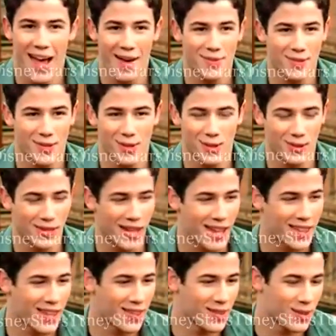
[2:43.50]
Absolutely. I
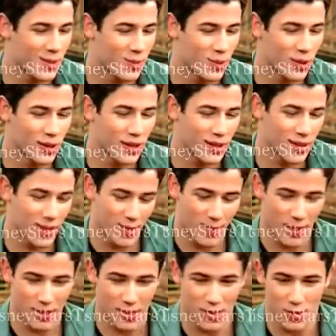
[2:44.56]
think the brilliant thing
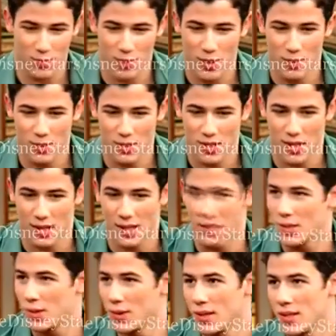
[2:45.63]
about Justin Bieber is that he's
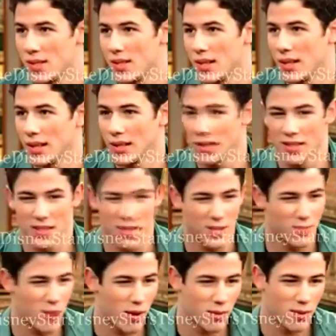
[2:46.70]
doing his thing, and it's
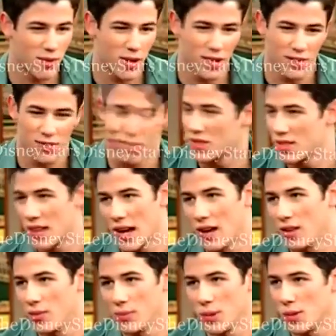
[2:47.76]
probably a very different
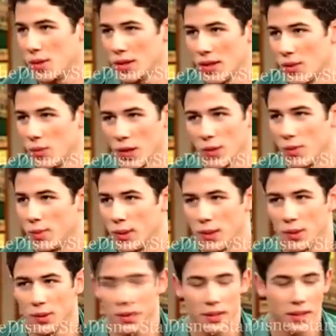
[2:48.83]
style of music than we would be
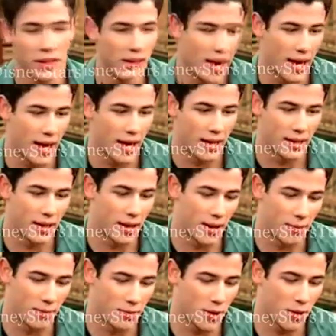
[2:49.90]
doing. And
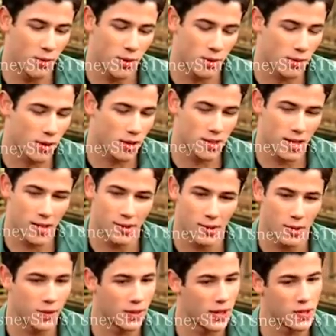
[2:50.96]
you know, we're excited to
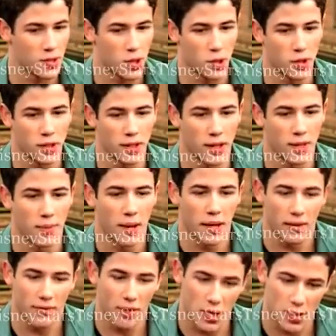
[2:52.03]
go on that journey and
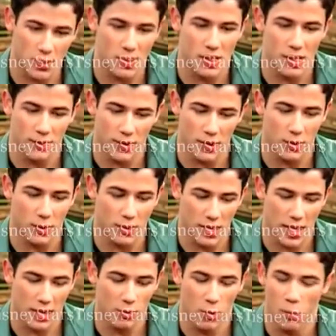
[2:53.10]
make it very specific to
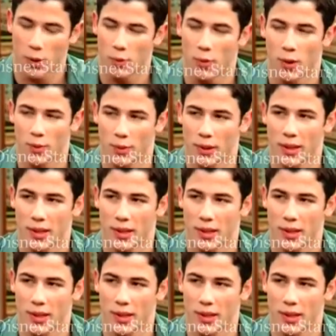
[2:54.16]
exactly what we want to release.